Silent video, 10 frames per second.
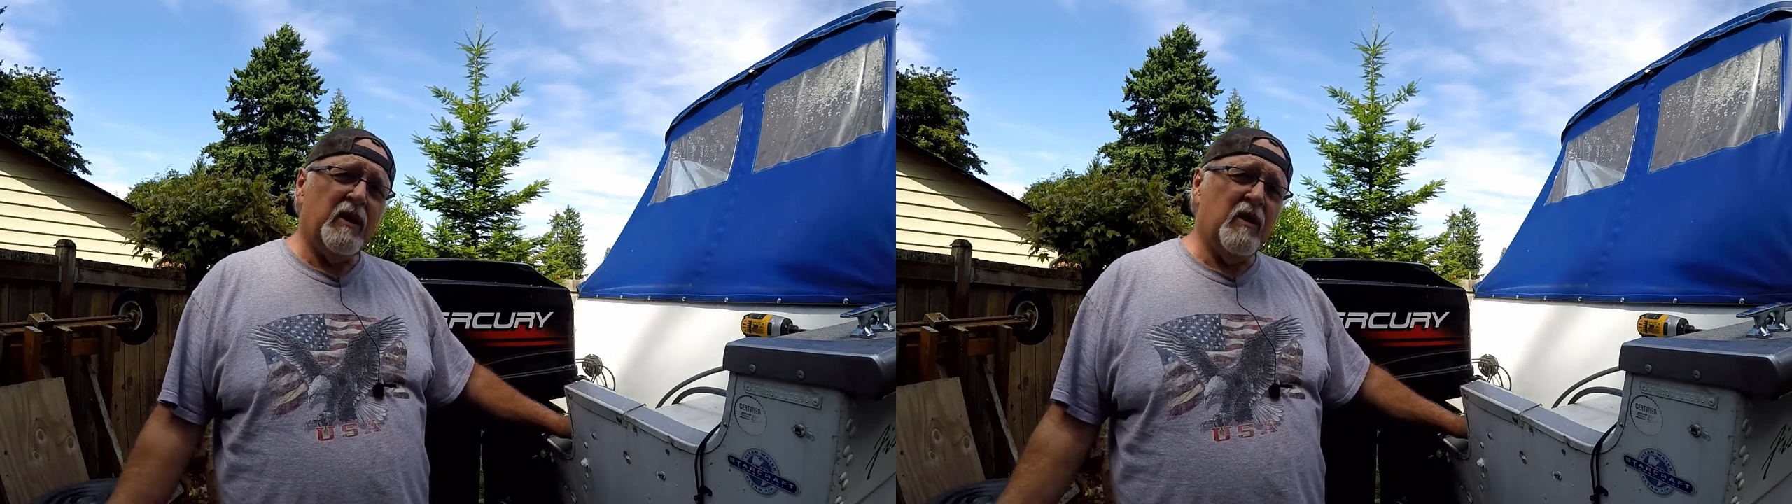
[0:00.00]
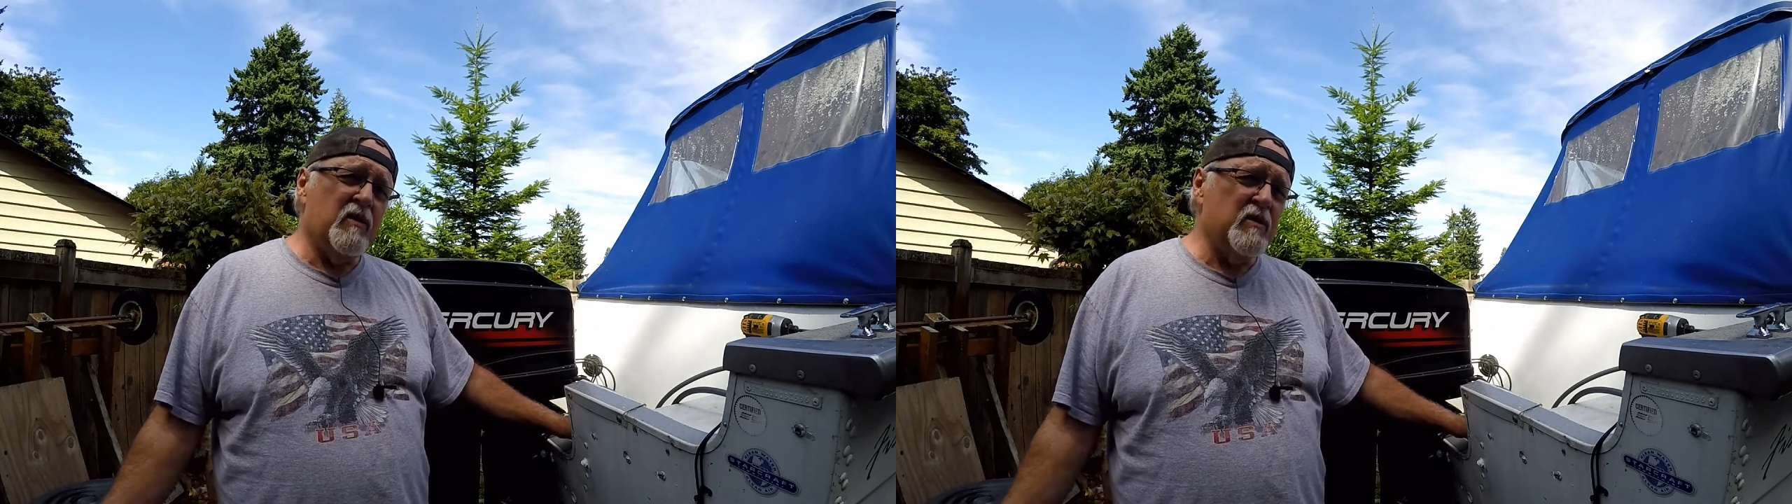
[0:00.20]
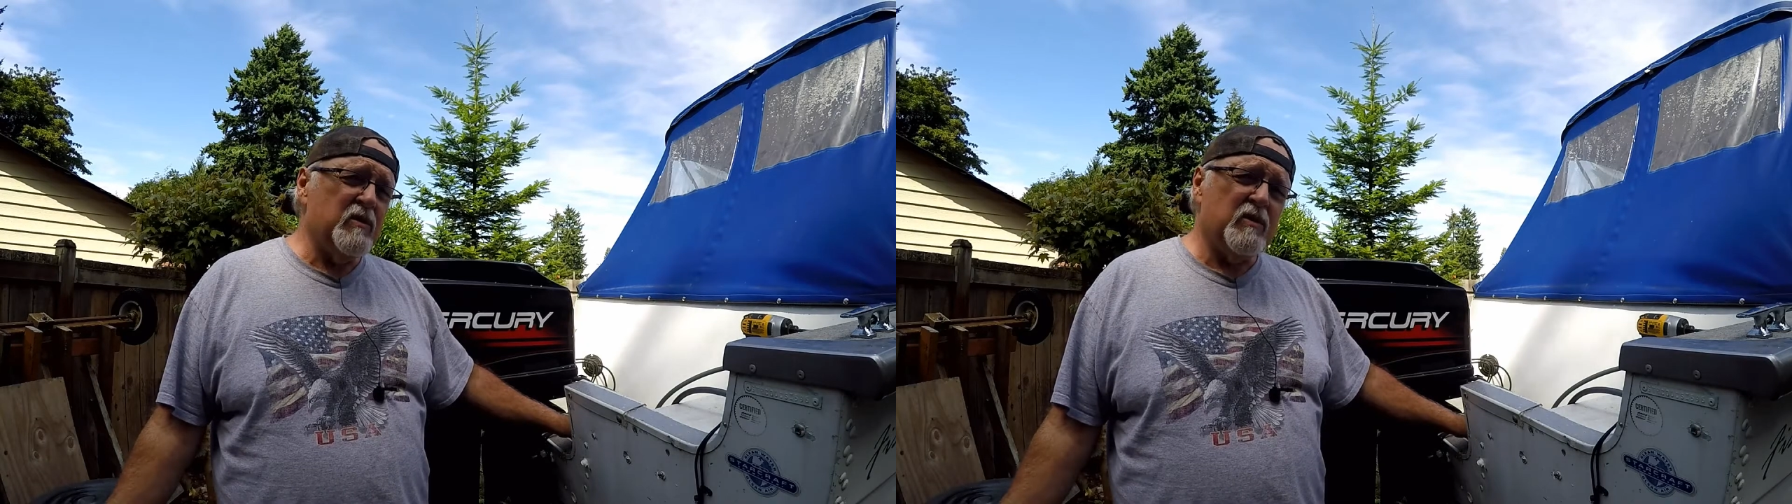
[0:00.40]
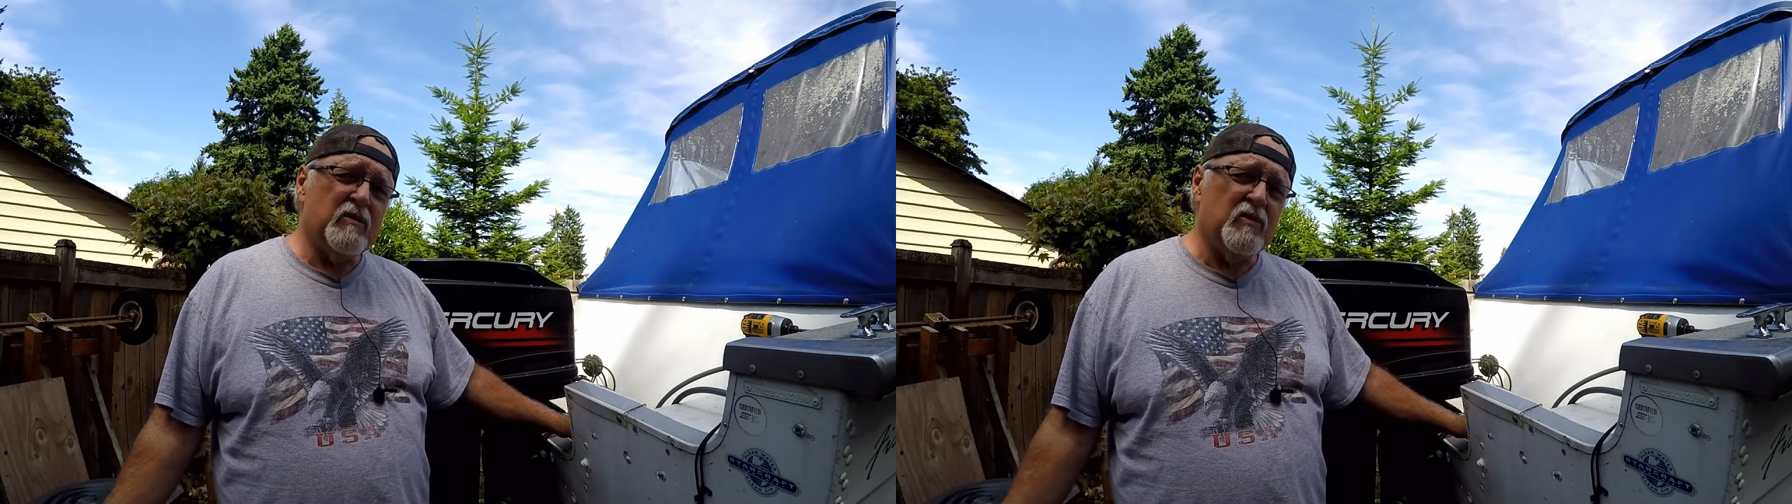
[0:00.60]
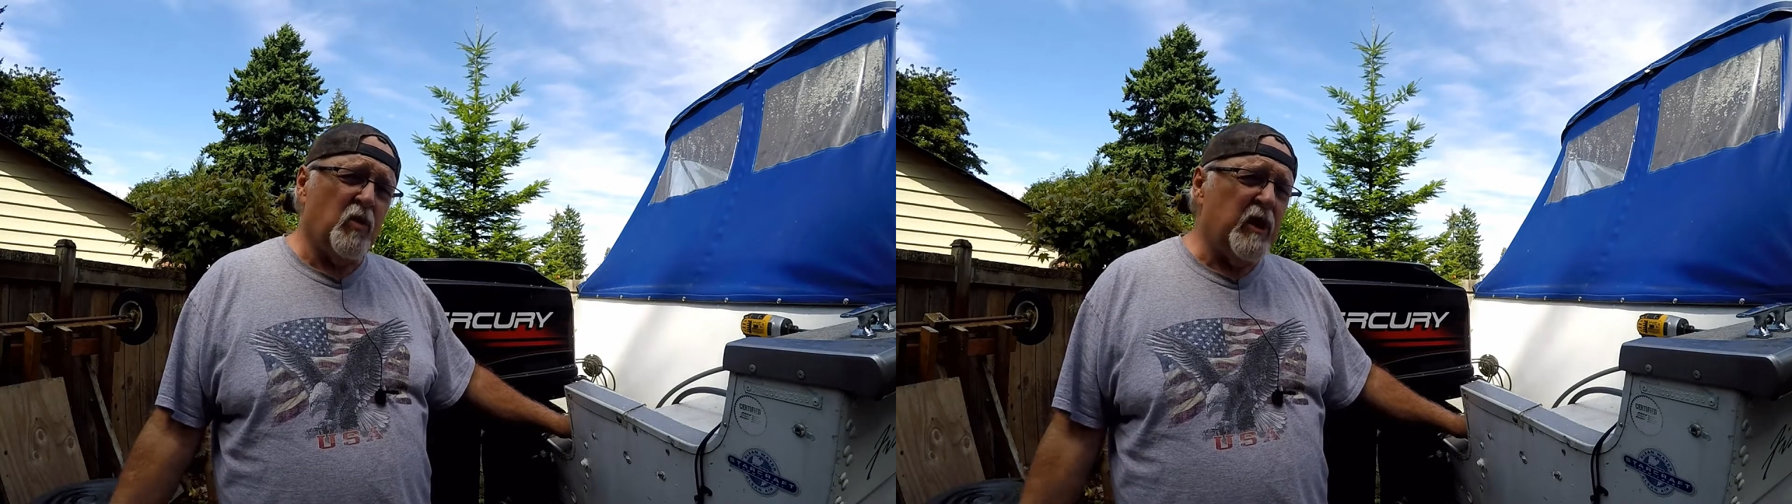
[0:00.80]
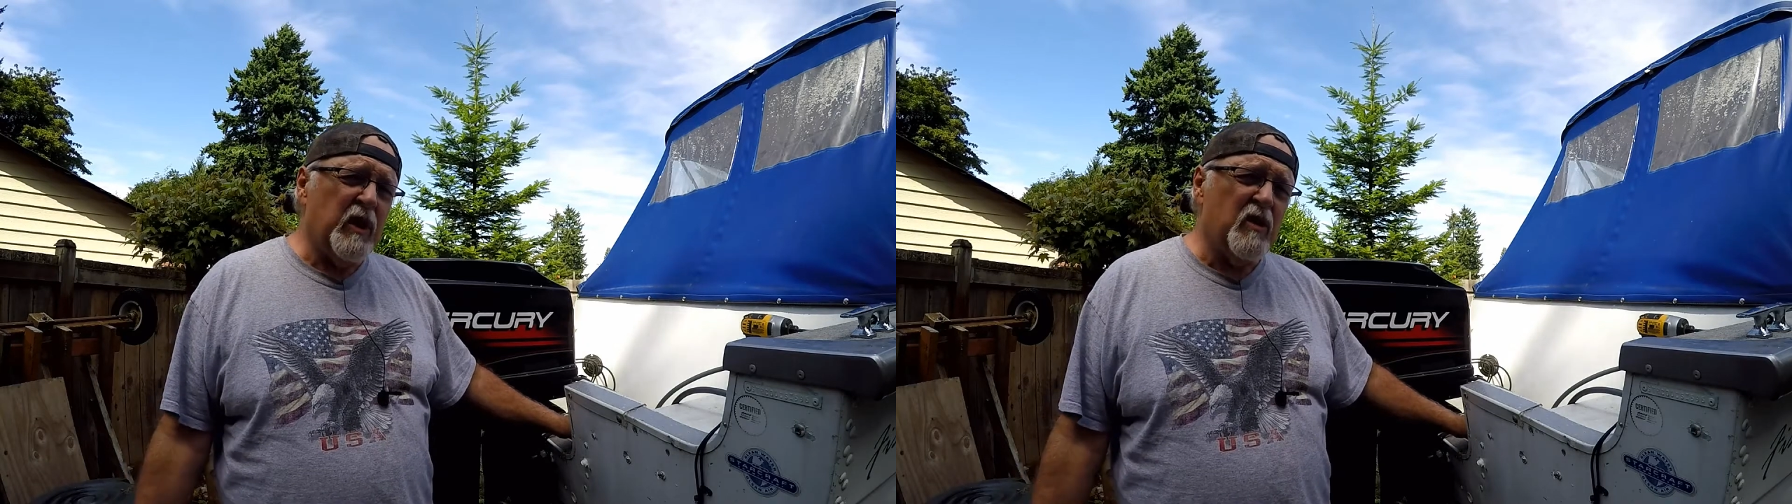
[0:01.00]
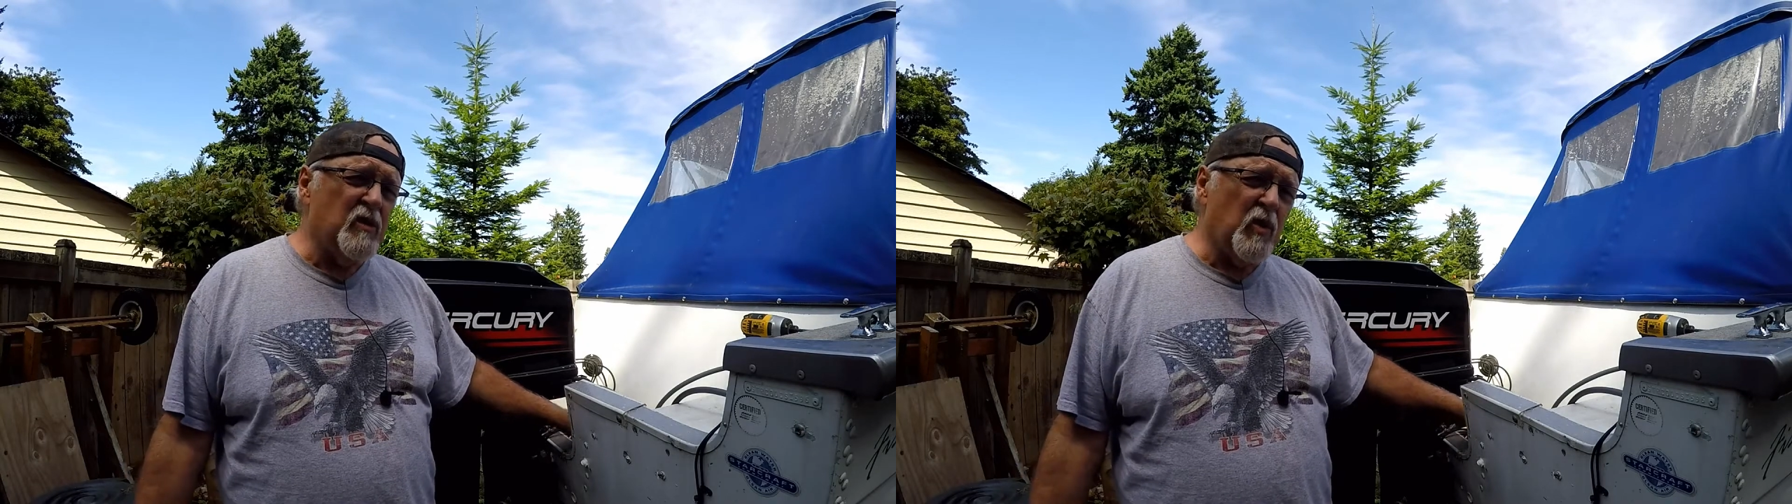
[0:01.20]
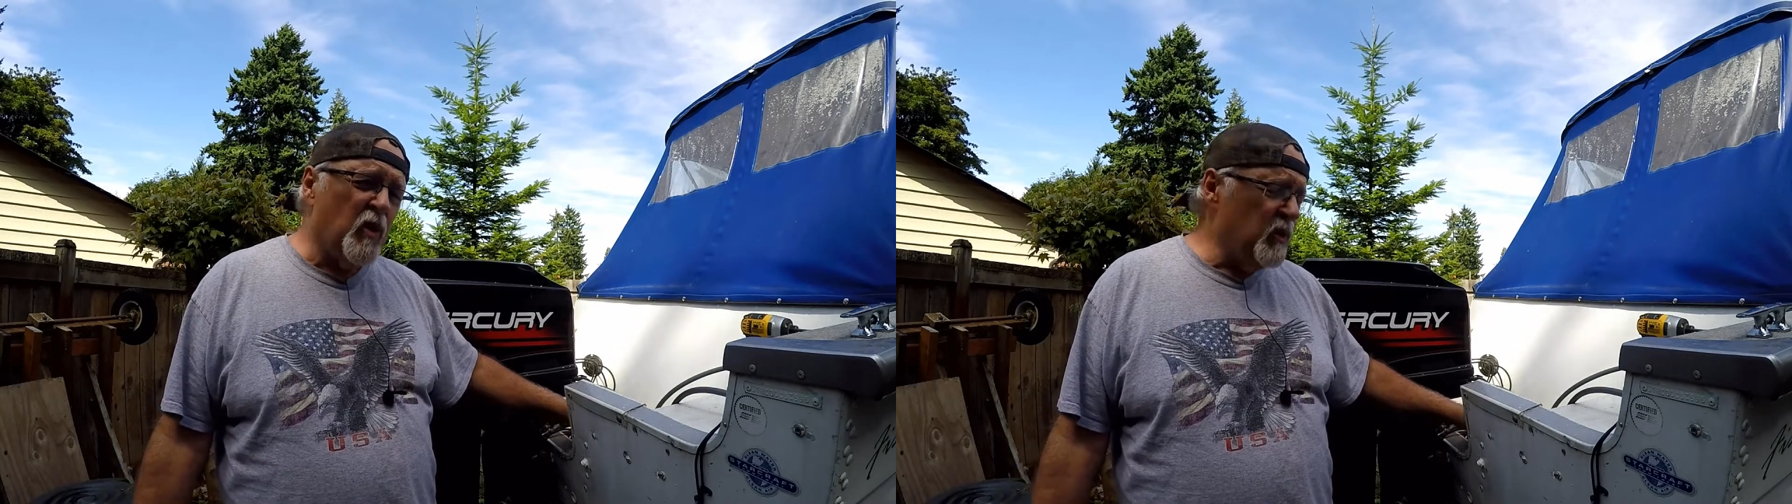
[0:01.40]
years, 20
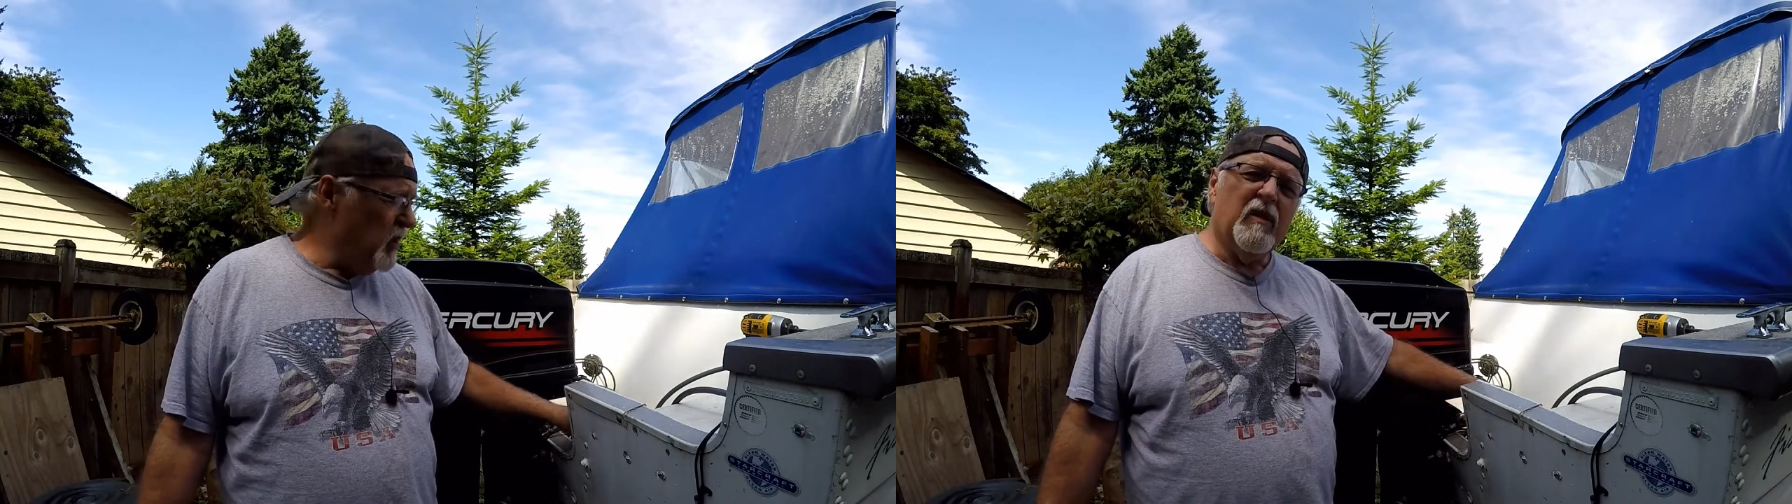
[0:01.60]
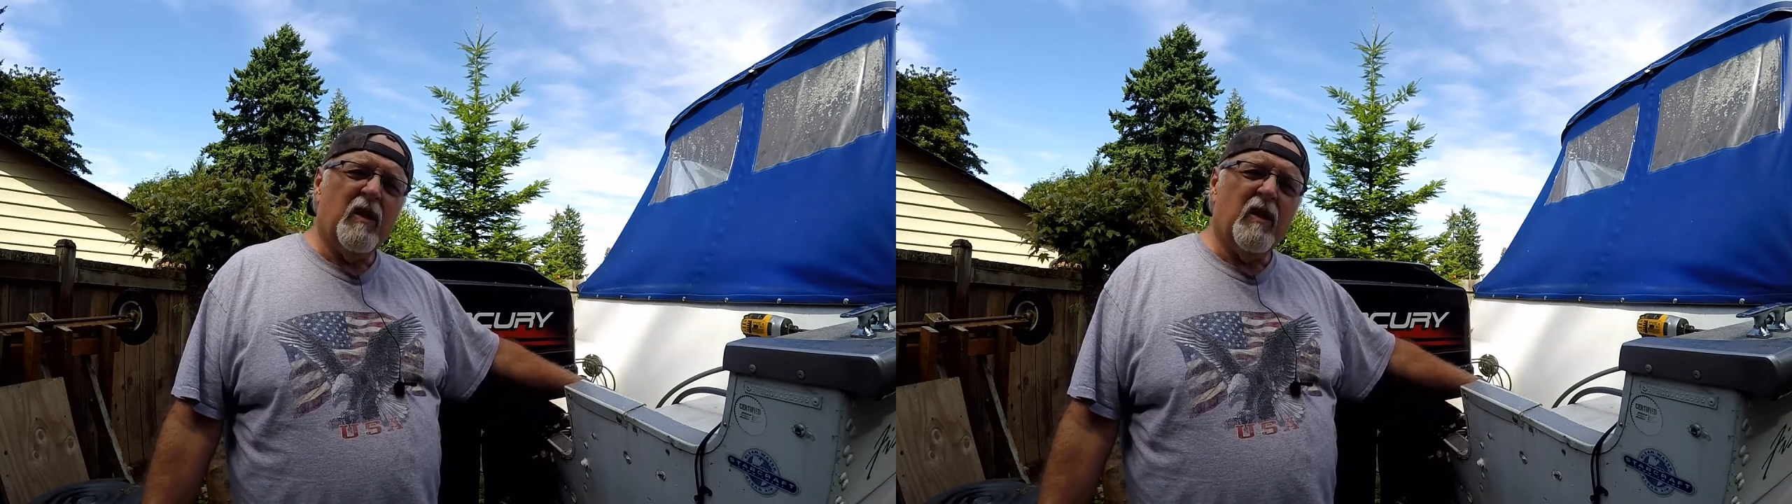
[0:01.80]
years old,